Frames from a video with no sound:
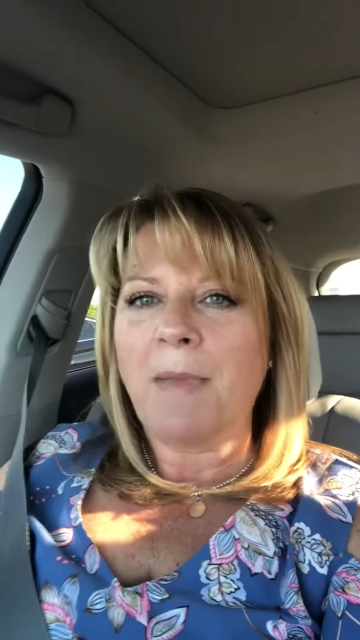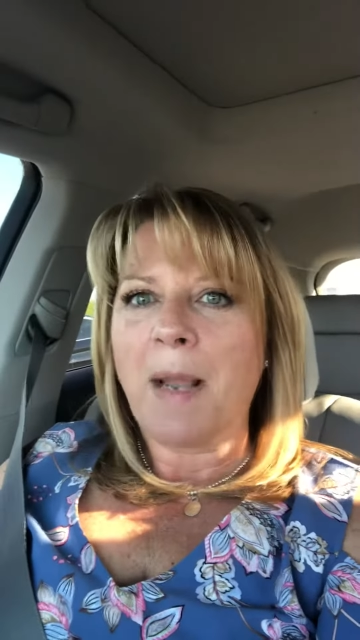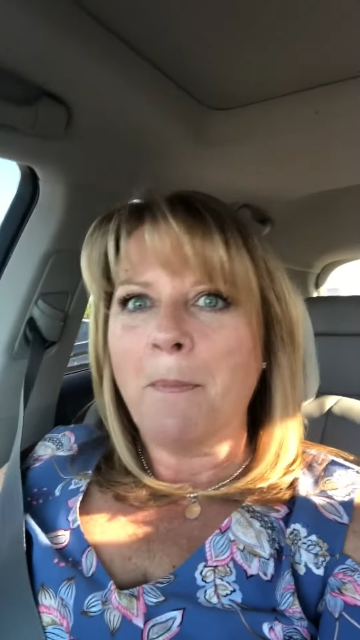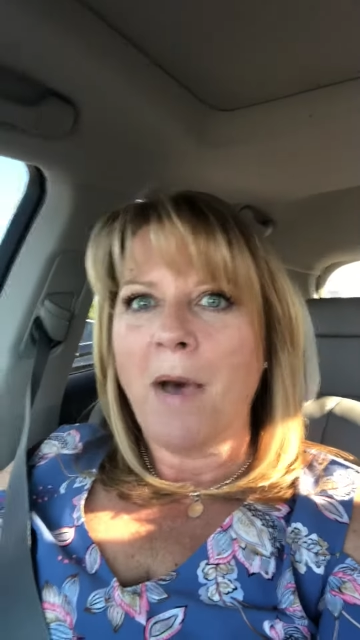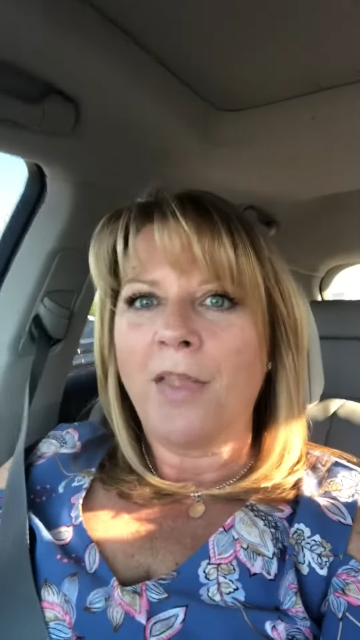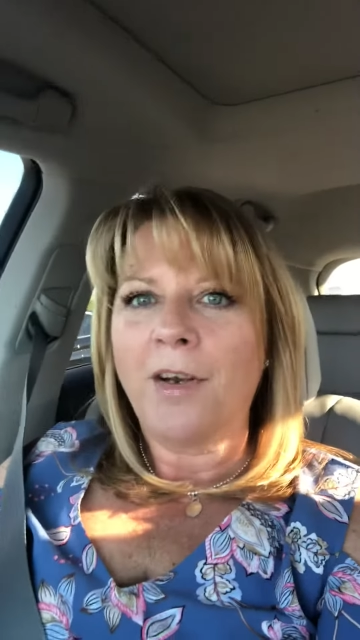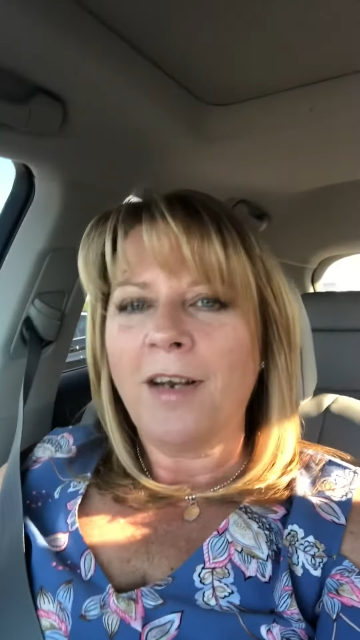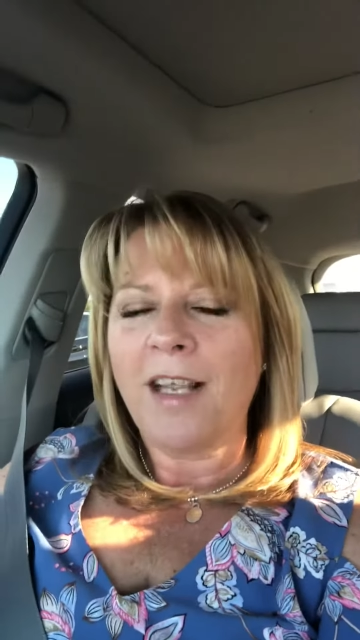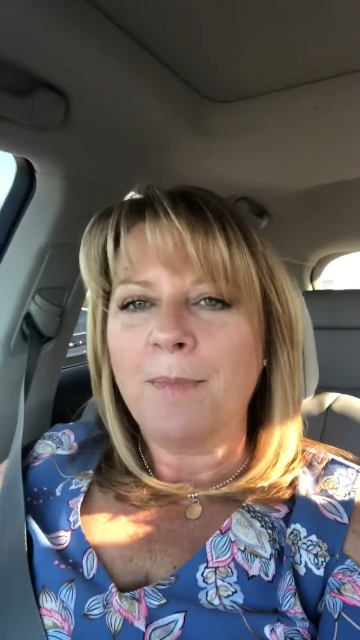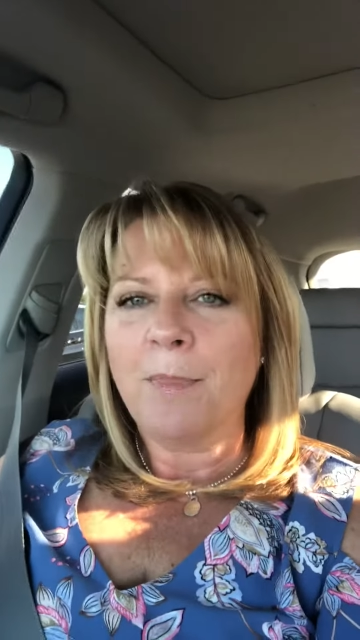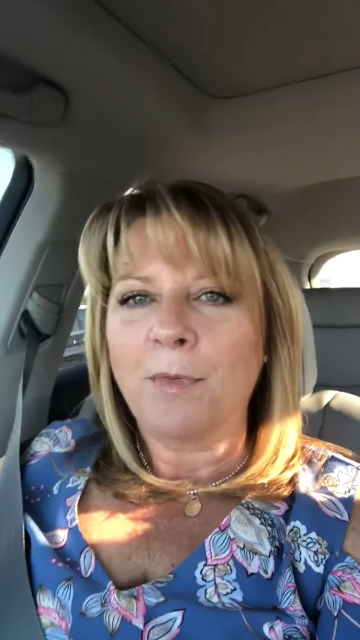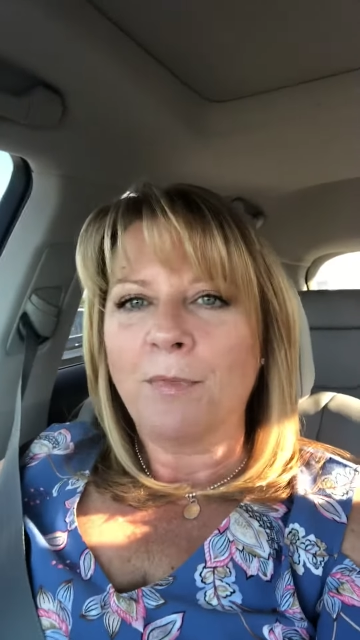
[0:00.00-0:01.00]
My mother
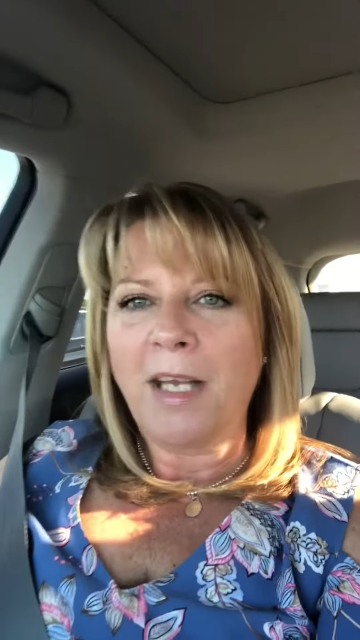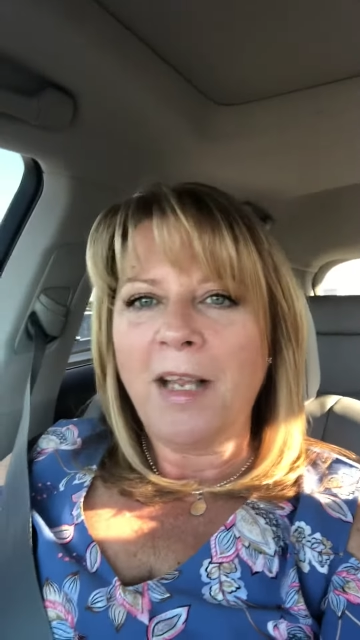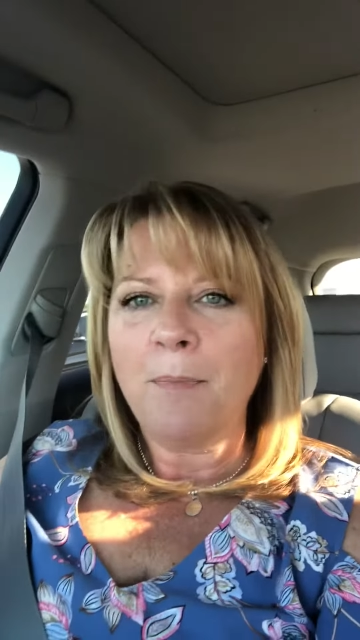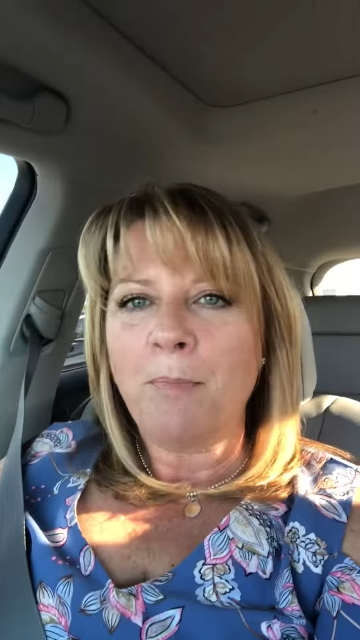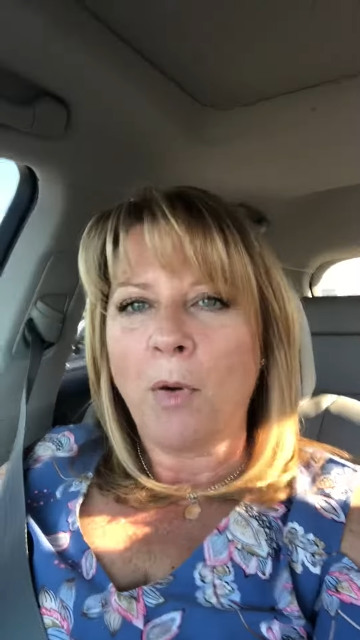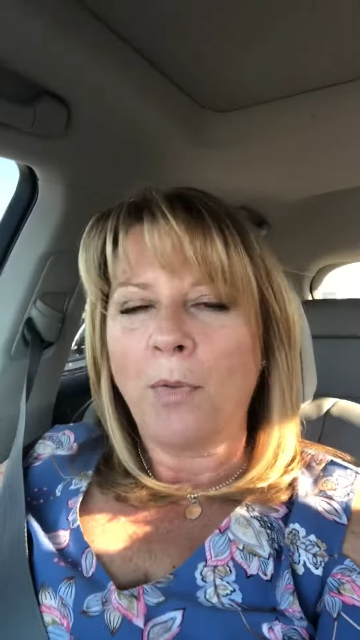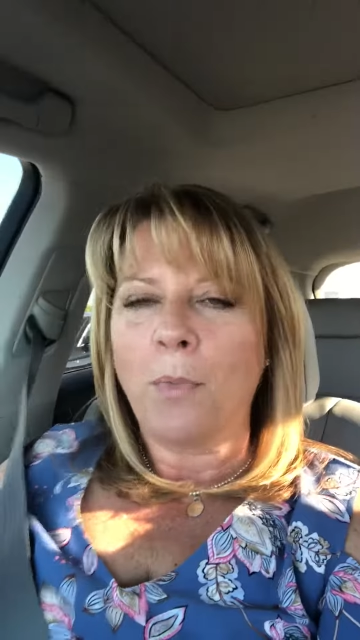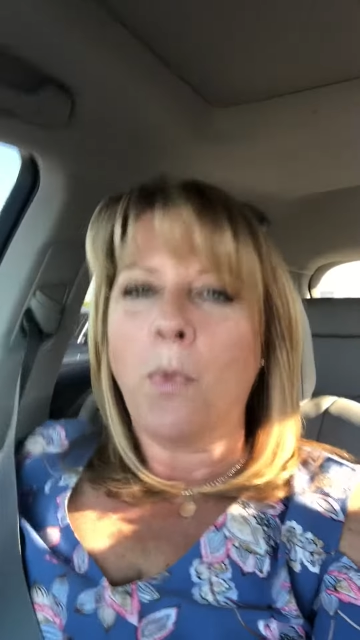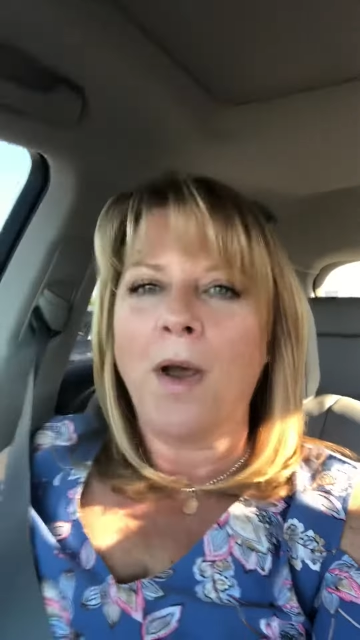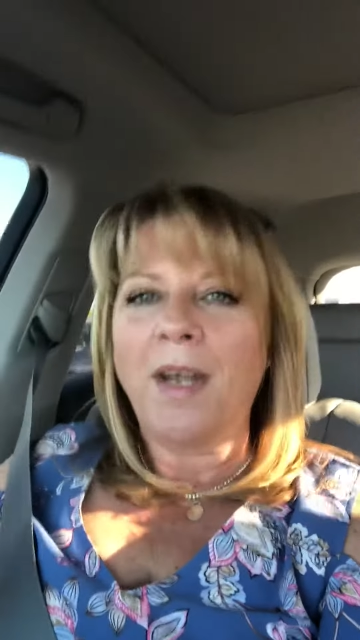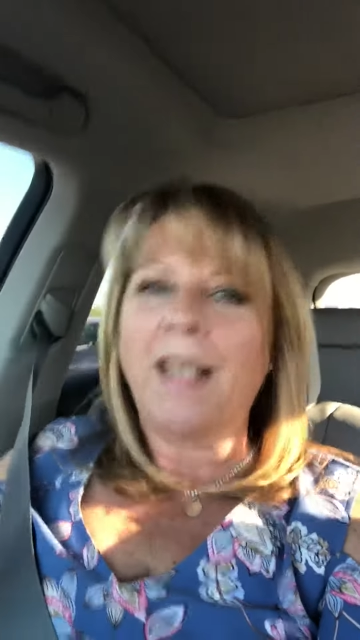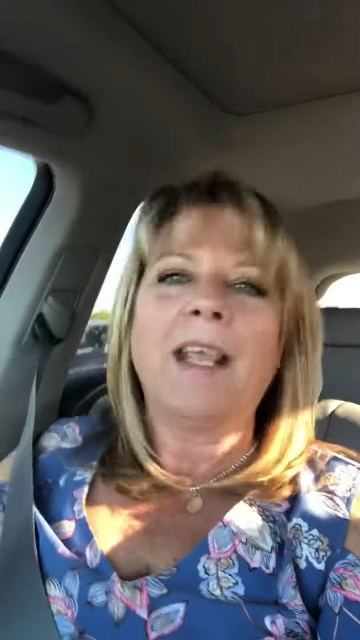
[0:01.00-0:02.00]
and Maria both
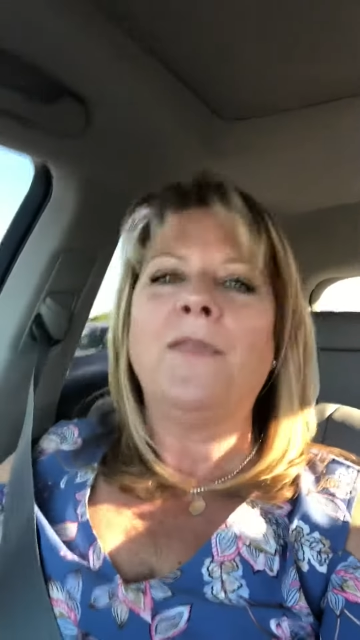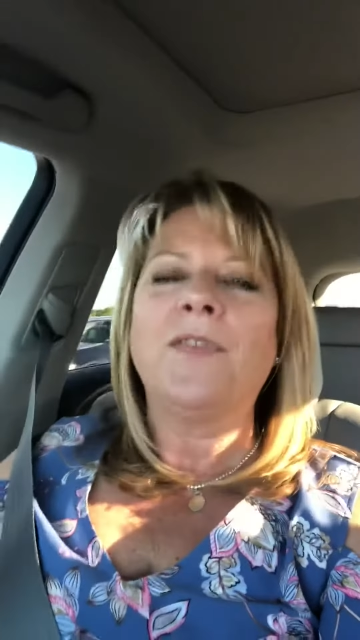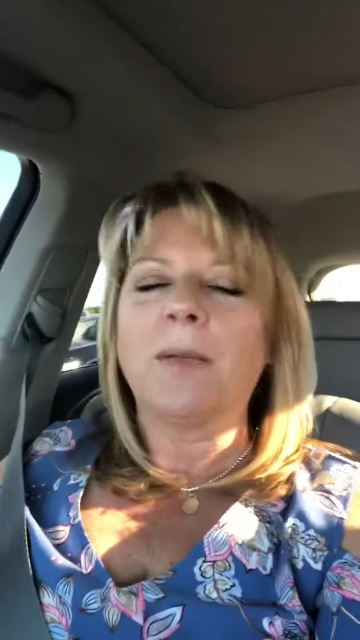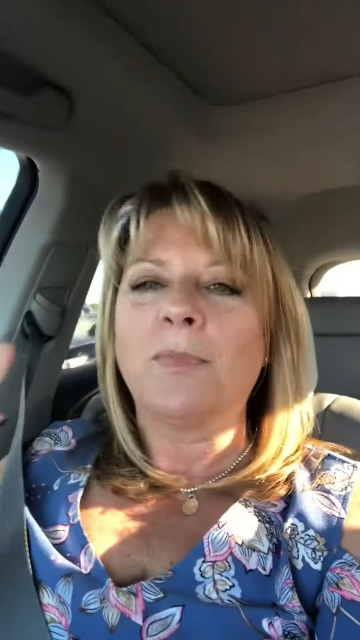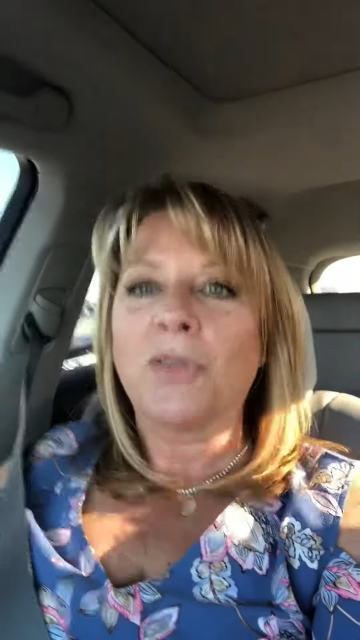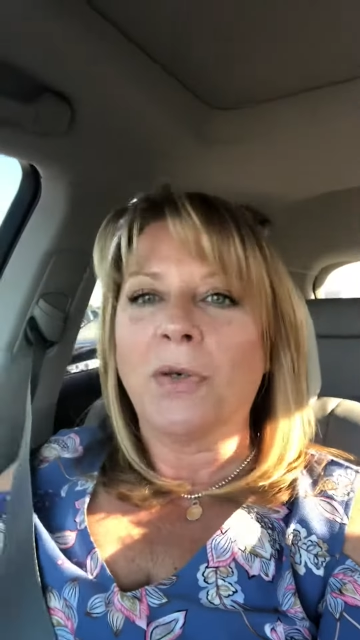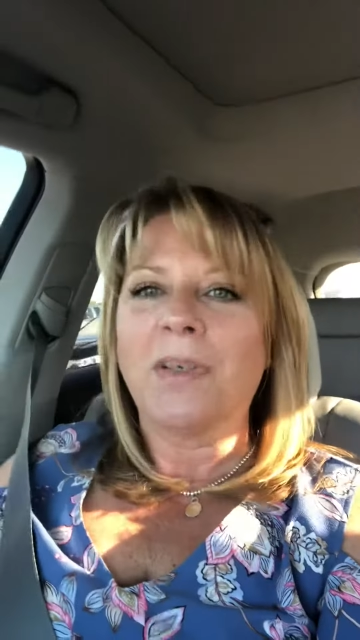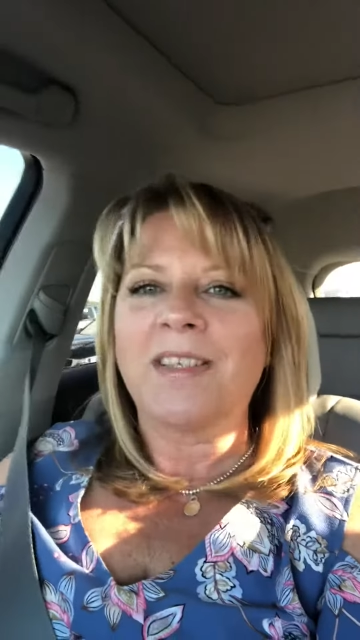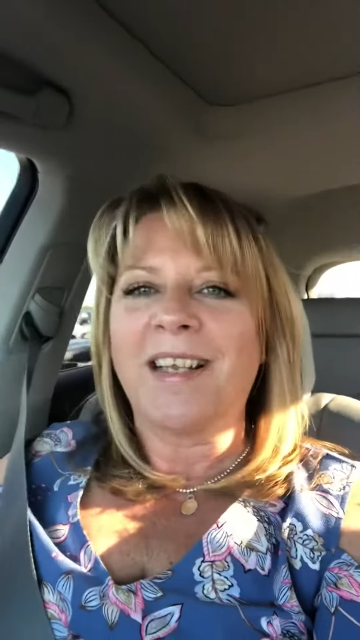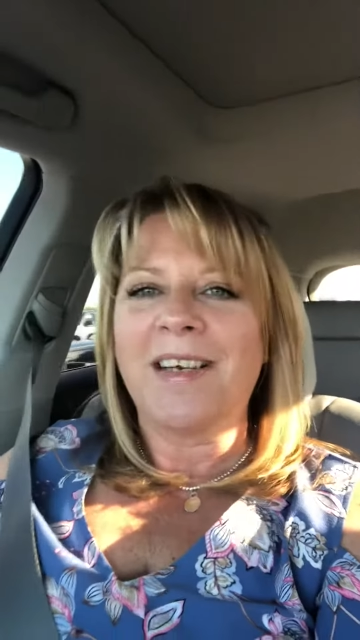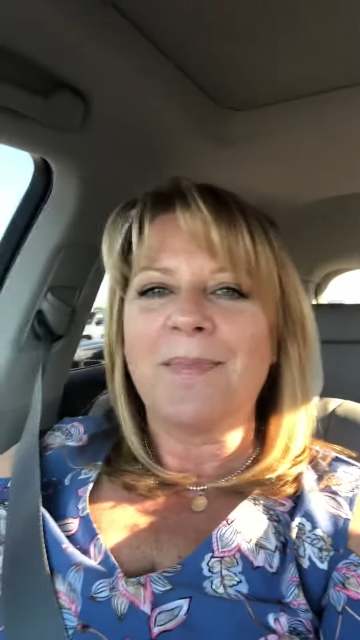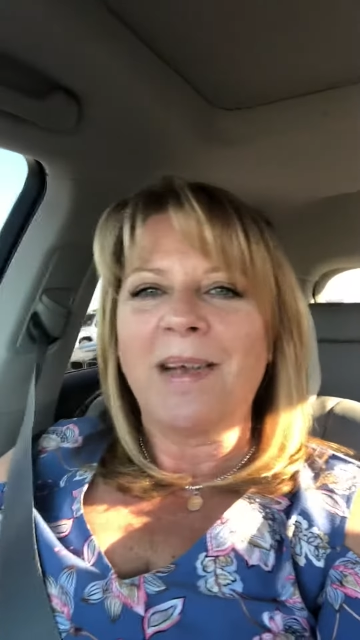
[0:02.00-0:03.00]
won a gift. I'm so
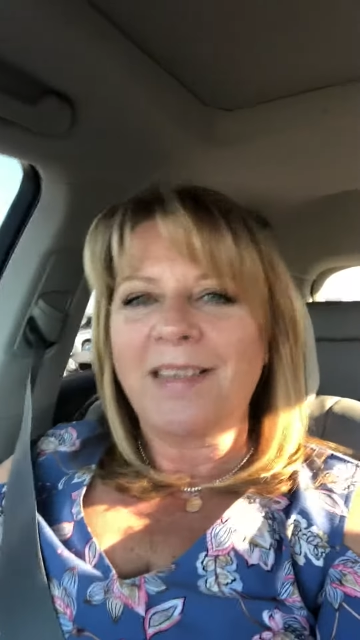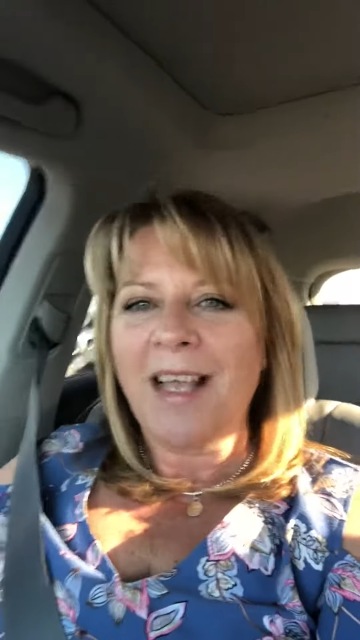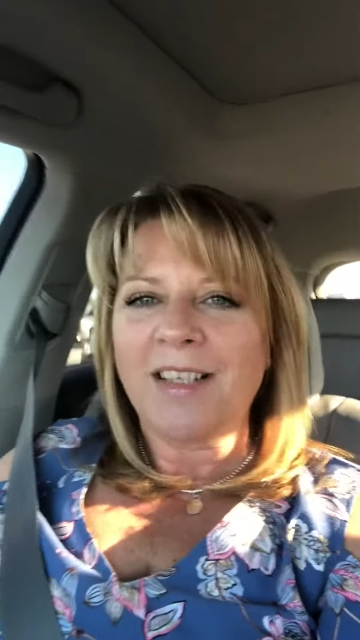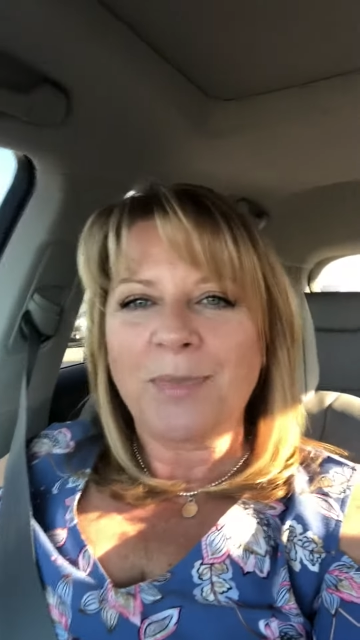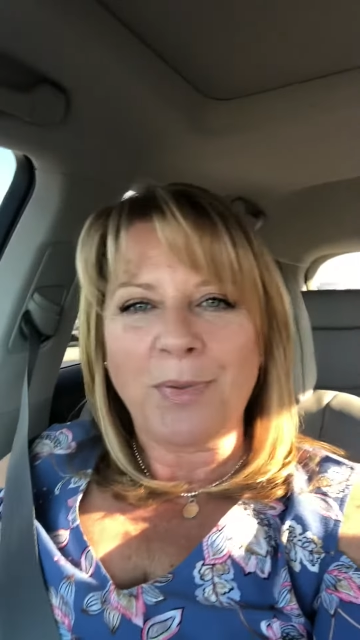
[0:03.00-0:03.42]
excited about that.